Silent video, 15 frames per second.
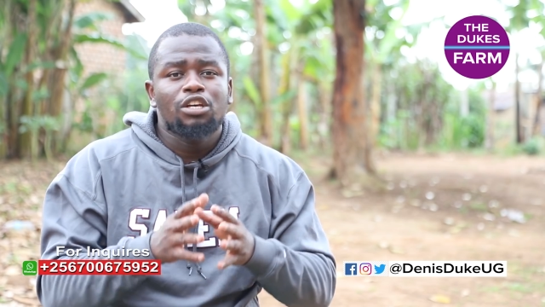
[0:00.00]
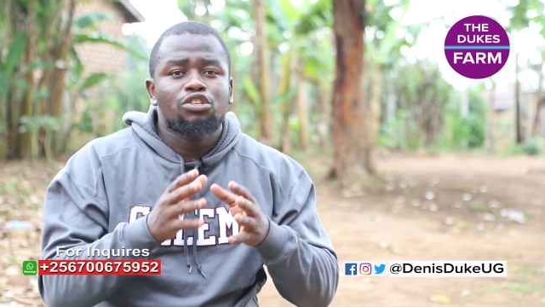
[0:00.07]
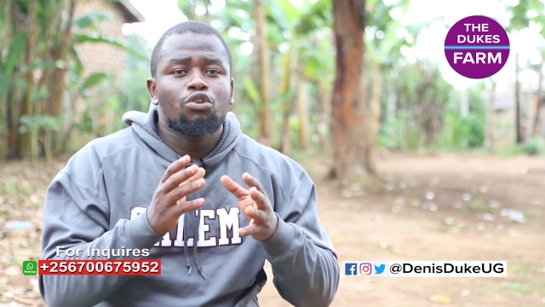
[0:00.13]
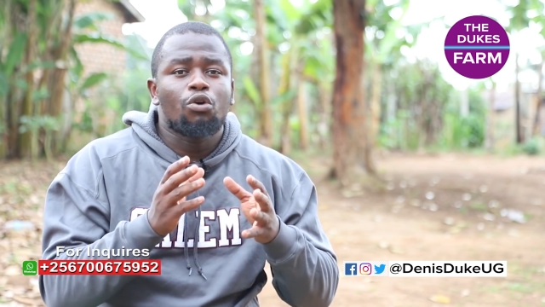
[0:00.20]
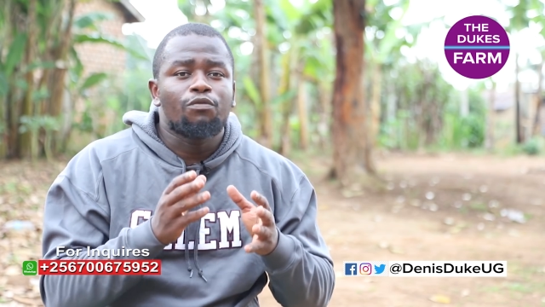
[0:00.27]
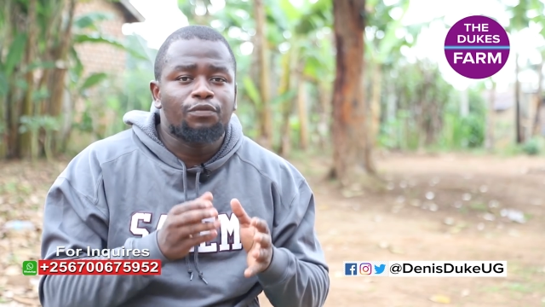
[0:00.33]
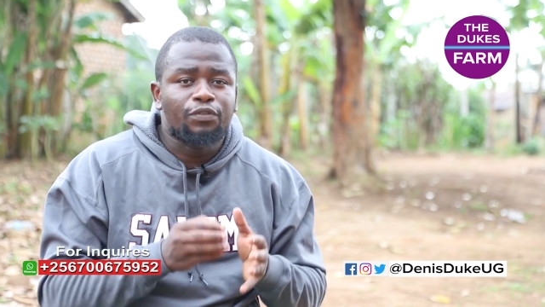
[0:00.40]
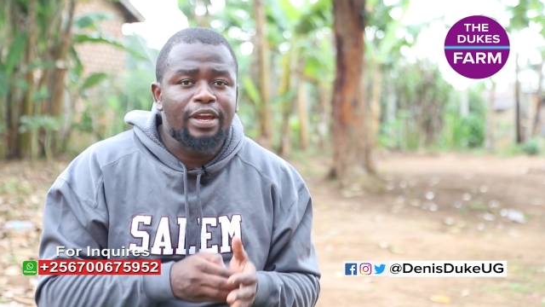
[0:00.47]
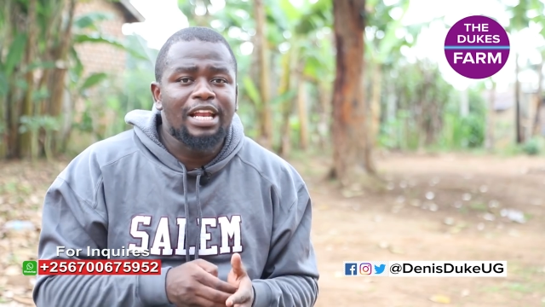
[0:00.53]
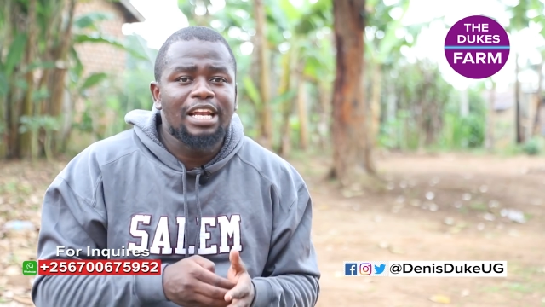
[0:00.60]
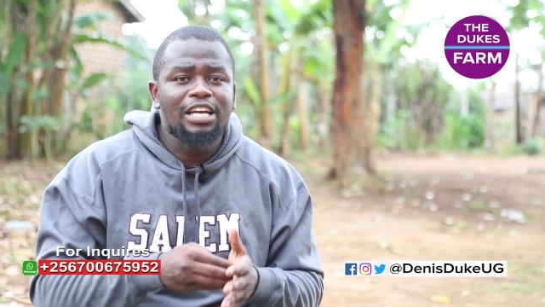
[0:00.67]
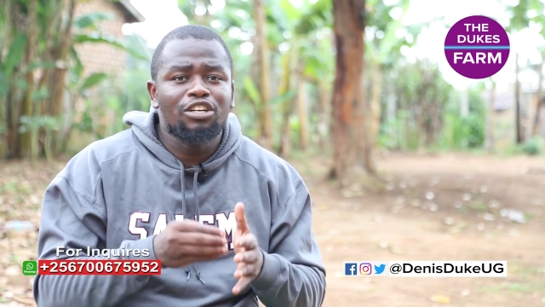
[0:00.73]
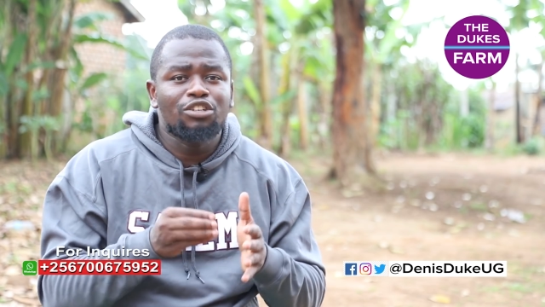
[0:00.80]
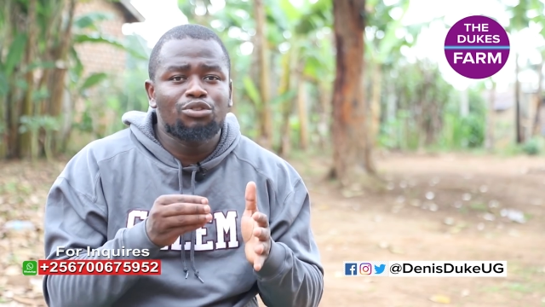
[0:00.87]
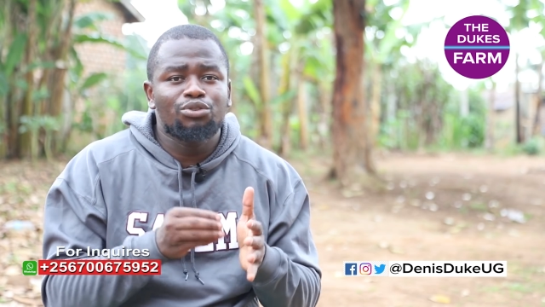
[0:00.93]
So
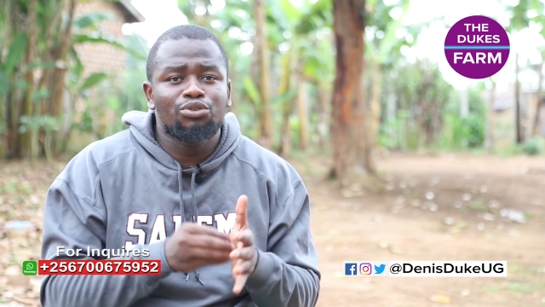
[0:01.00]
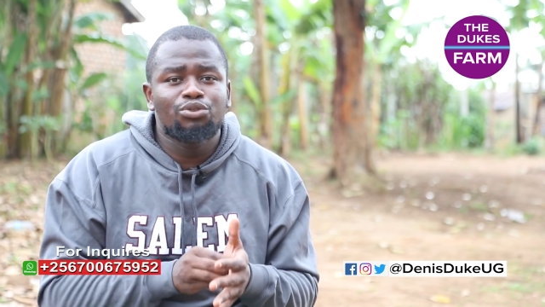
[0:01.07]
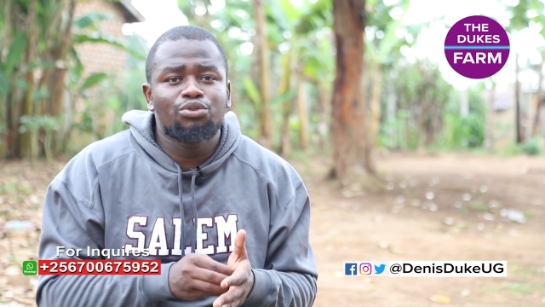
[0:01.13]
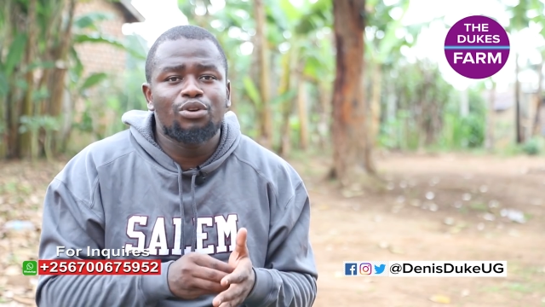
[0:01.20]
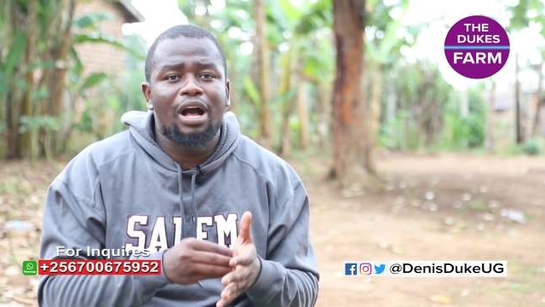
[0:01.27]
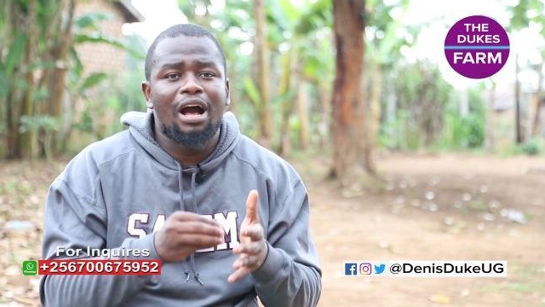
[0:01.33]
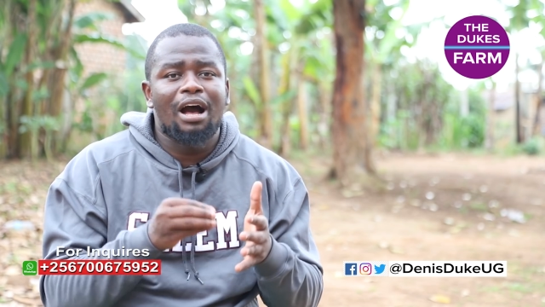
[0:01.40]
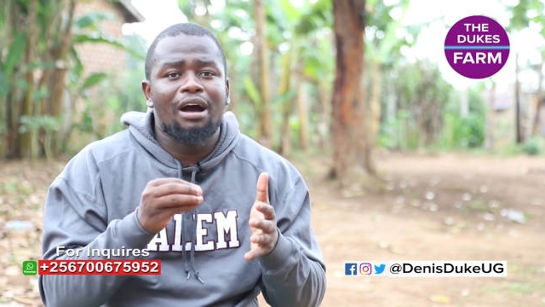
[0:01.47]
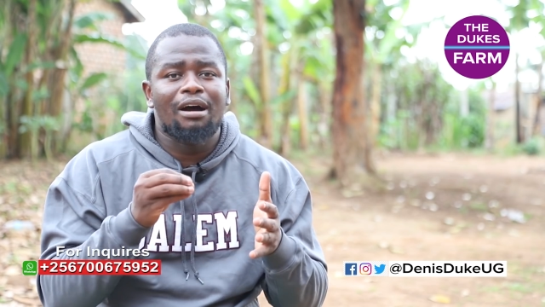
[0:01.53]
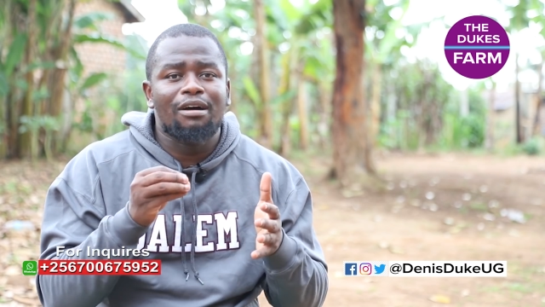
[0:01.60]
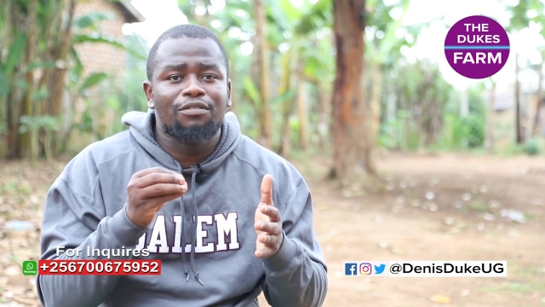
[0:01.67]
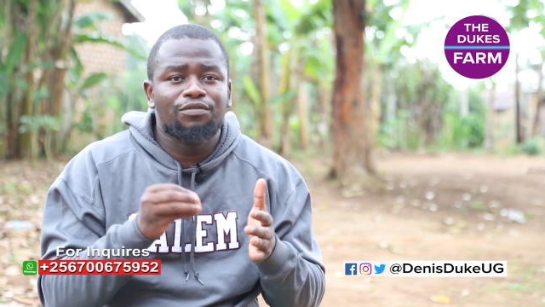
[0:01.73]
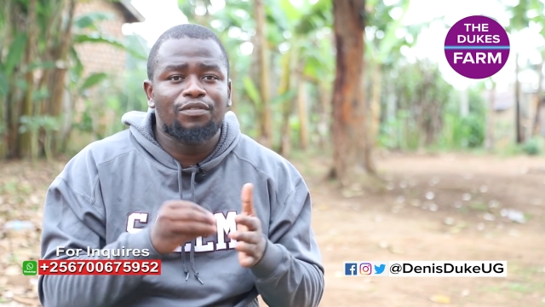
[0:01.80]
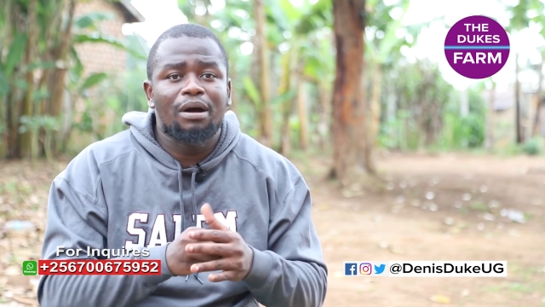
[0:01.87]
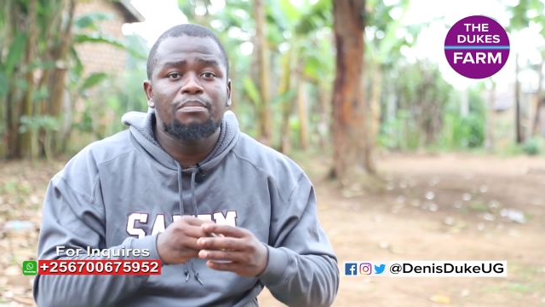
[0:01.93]
failing to do
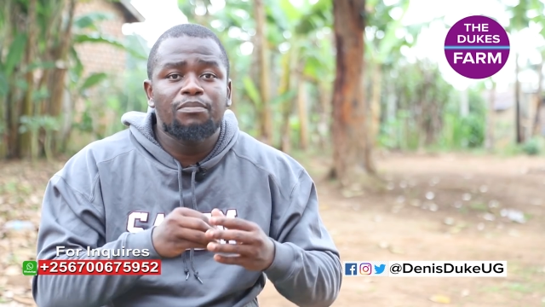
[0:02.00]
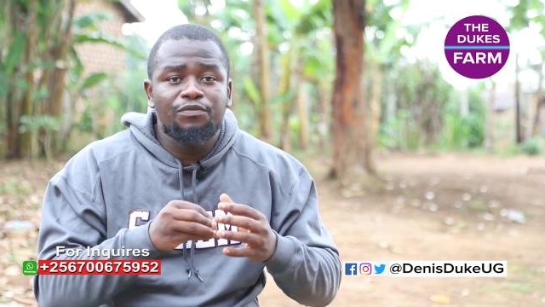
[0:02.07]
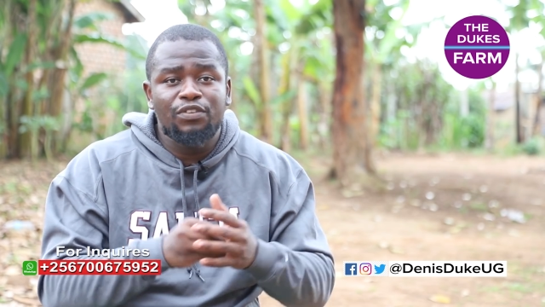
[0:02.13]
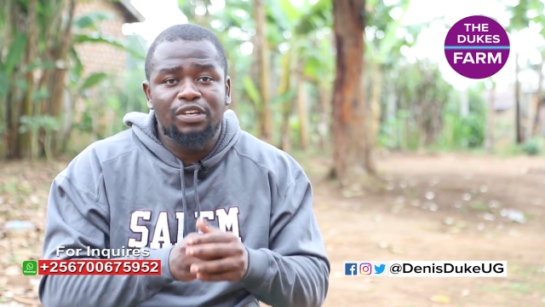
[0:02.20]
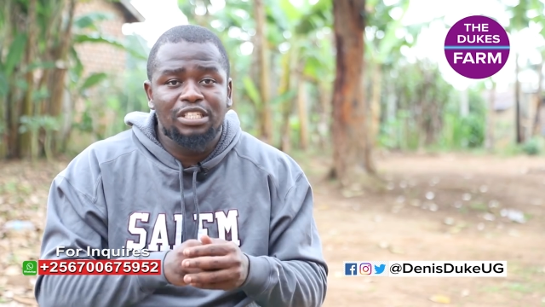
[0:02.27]
a farm